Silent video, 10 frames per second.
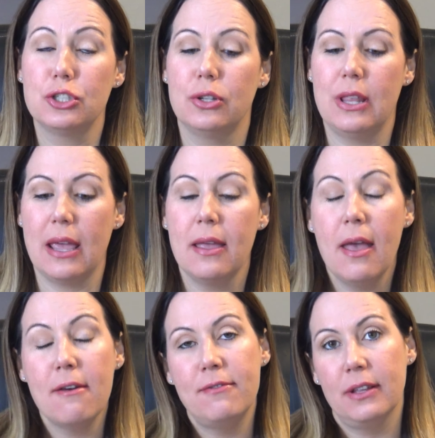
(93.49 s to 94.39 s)
Should they
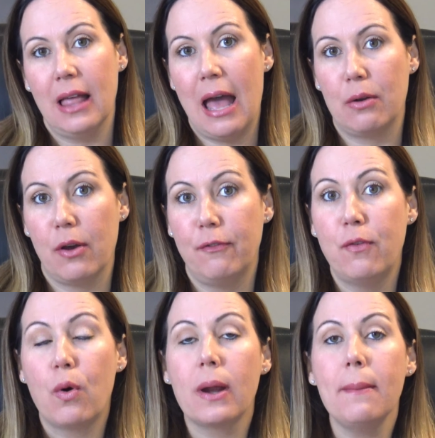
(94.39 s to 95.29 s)
fill out a
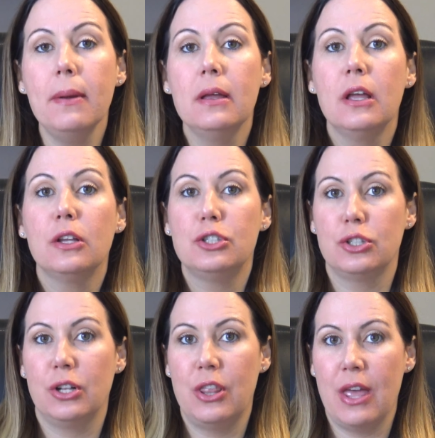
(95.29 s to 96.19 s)
form?
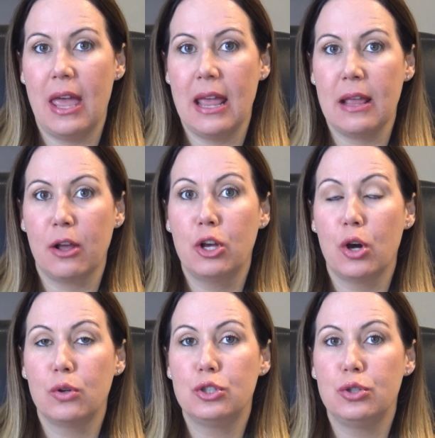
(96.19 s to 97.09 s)
Should they
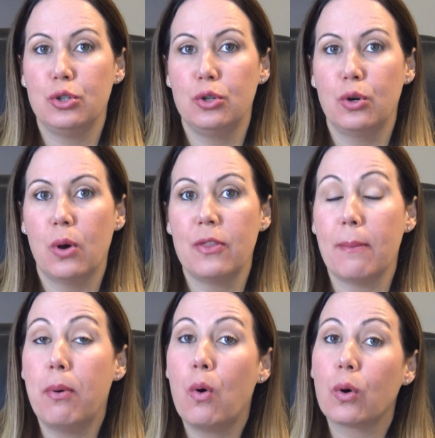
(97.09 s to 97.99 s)
go to the
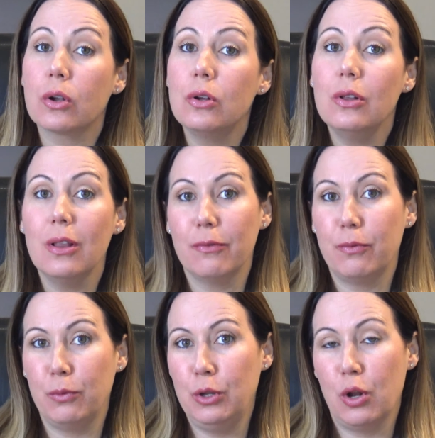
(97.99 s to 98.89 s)
portal,
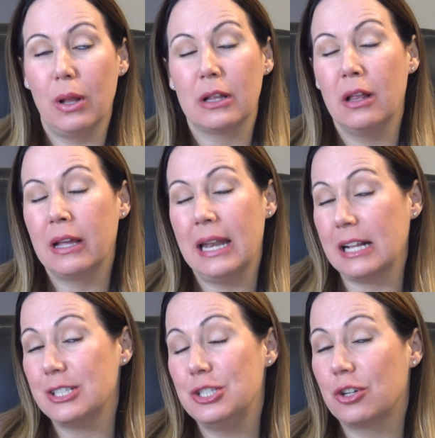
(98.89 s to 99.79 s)
you know,
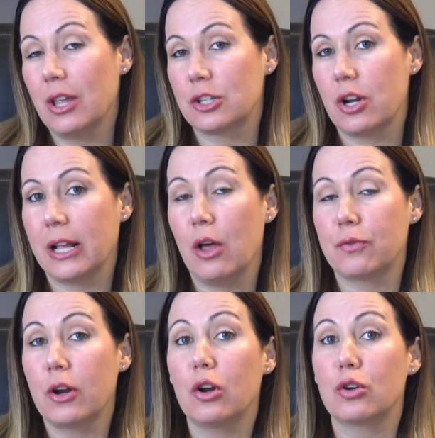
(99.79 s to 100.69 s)
connected to your electronic health
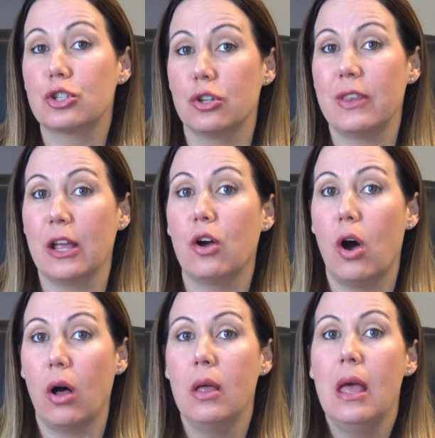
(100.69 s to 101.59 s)
record, or should they
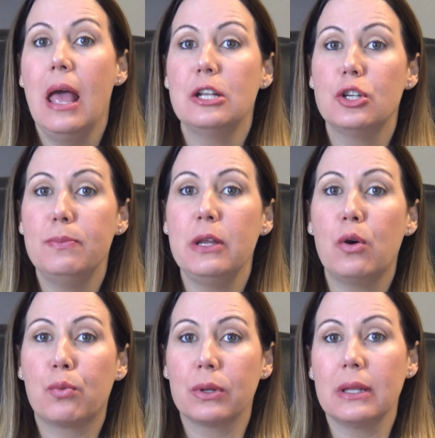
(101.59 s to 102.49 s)
call? It should be
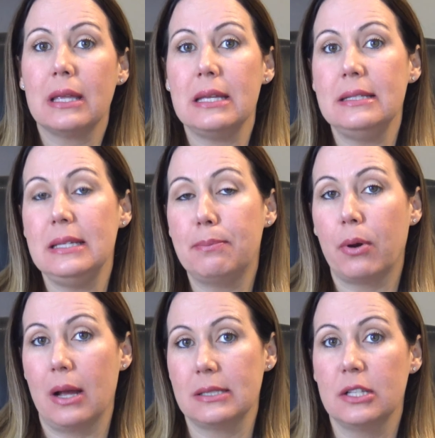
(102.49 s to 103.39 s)
a really easy
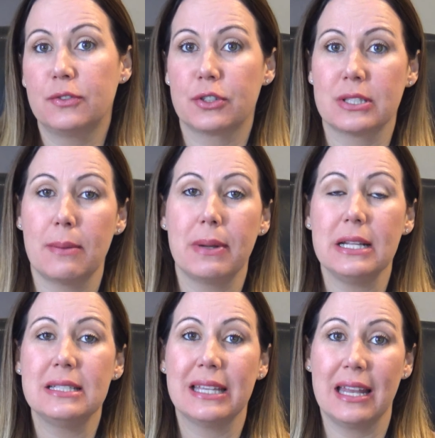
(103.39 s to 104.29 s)
process for
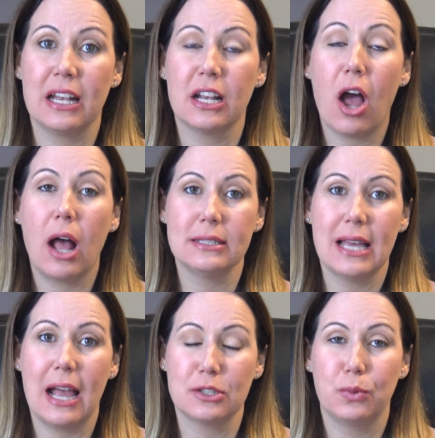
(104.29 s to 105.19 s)
somebody to get in
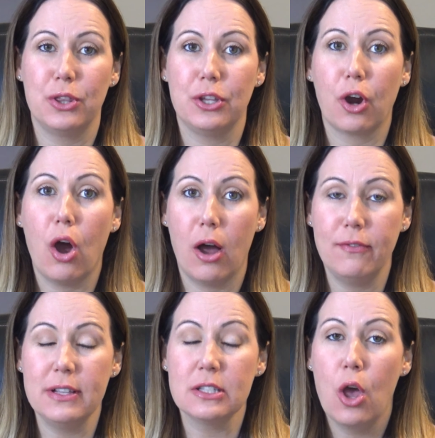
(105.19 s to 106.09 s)
contact with your
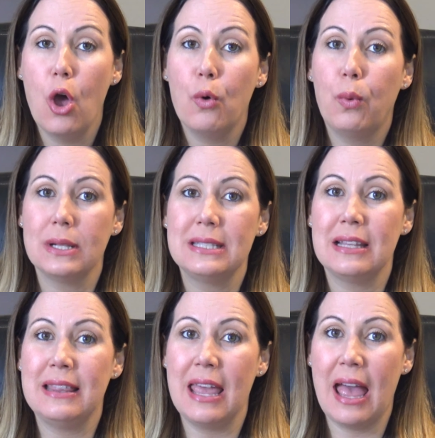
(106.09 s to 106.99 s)
office once
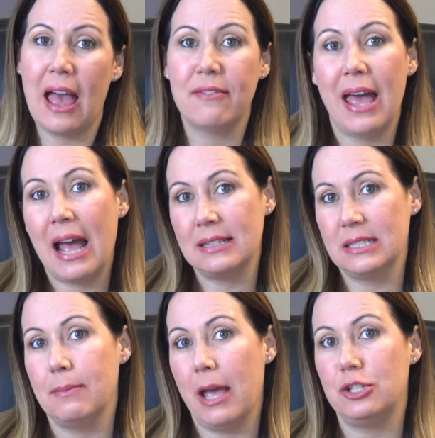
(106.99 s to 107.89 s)
they have had
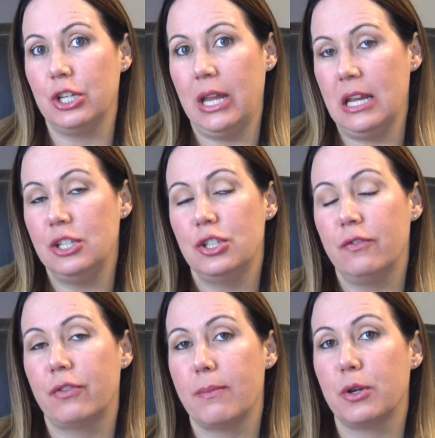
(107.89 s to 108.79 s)
some
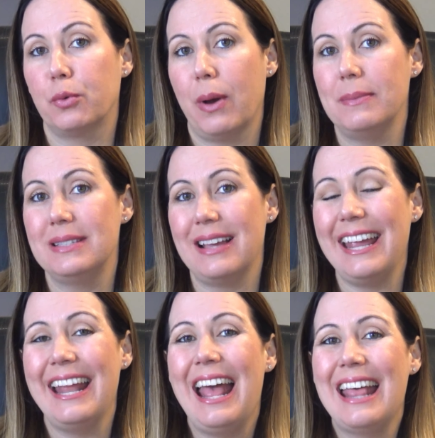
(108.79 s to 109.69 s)
education from your
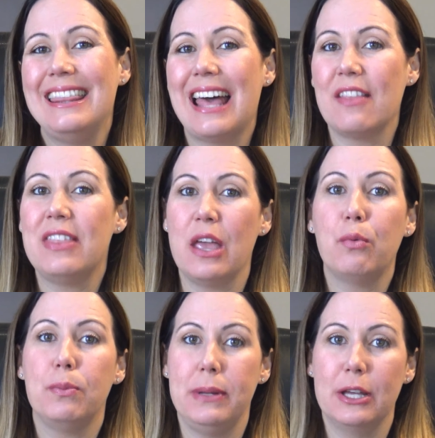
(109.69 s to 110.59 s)
website that they
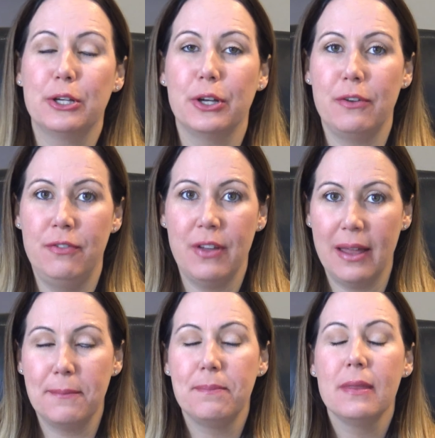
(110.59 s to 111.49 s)
would be a good fit.